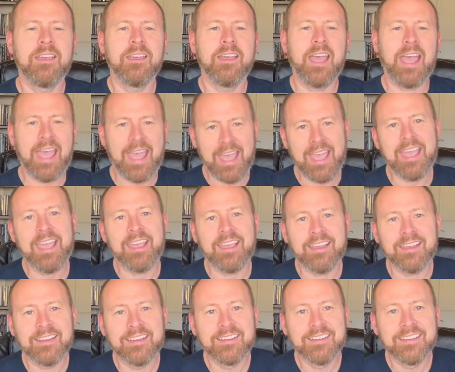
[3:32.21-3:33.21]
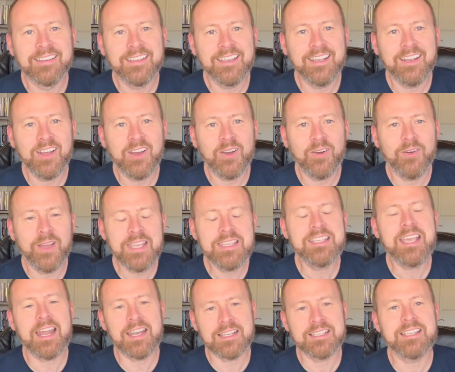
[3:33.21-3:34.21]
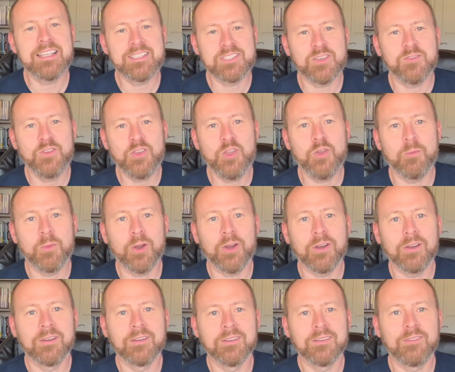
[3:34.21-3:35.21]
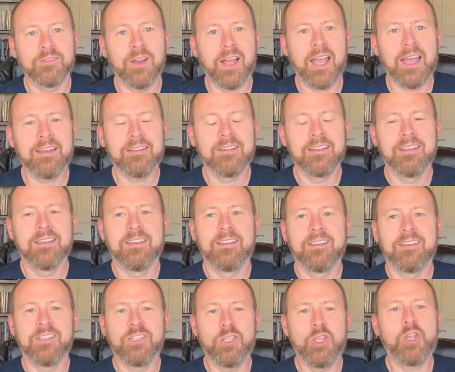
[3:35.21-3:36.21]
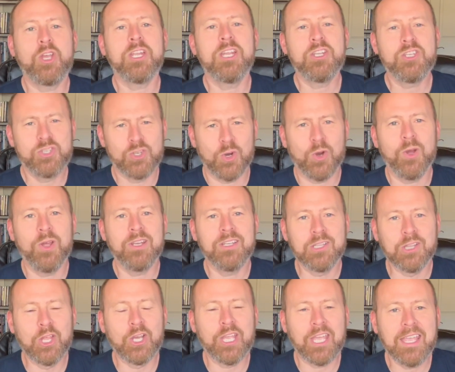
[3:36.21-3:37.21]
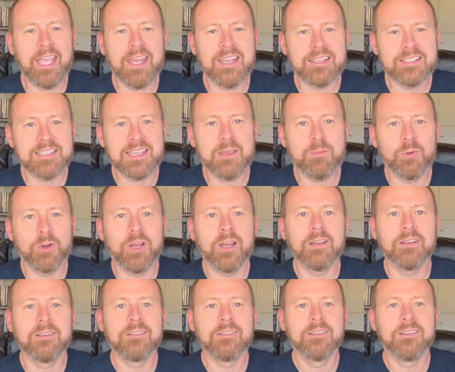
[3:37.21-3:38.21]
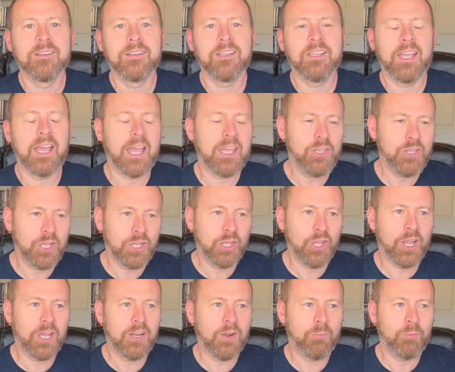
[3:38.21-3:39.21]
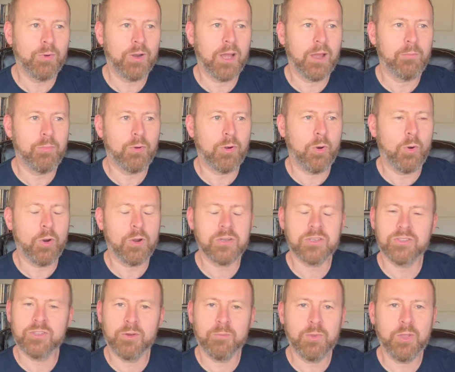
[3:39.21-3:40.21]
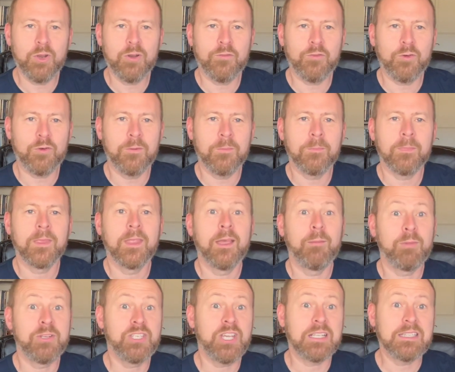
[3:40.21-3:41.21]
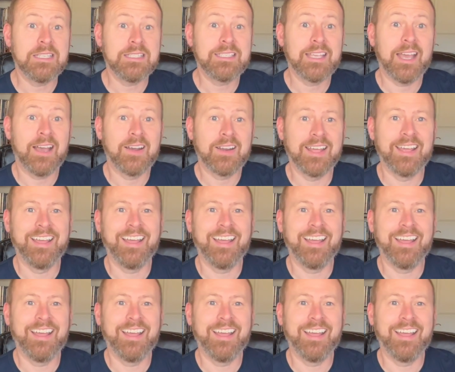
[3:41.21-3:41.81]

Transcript: hey, you know, he's got a sense of humor, right? You can enjoy looking at a zebra. Yeah, you can look at a horse. They're beautiful. But check this out.